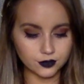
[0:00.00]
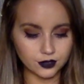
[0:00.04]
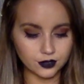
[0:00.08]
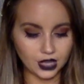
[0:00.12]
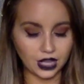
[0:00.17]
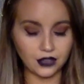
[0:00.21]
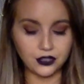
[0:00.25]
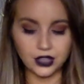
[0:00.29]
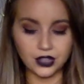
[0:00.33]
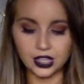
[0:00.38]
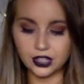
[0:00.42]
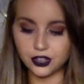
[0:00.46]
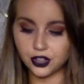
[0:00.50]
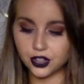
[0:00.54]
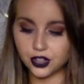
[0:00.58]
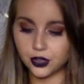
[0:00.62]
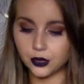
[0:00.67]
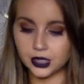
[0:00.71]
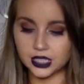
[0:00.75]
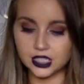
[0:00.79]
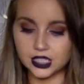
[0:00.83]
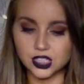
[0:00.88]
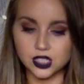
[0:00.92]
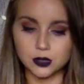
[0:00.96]
I feel like you're
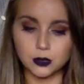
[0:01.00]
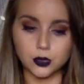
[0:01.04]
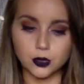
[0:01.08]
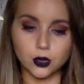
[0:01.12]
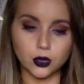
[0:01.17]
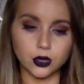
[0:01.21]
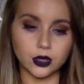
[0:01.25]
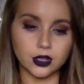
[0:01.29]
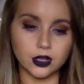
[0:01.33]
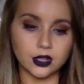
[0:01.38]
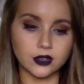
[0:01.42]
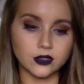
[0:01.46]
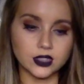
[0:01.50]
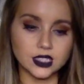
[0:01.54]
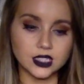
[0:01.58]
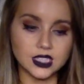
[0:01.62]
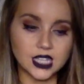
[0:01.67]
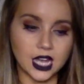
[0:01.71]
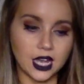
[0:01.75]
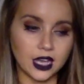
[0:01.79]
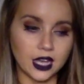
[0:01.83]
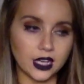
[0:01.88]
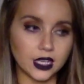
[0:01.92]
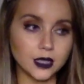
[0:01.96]
going into more of a
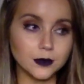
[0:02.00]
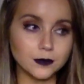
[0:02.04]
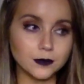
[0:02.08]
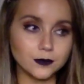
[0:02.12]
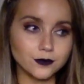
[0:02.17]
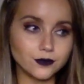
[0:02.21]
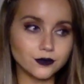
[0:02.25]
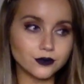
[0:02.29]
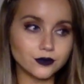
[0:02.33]
time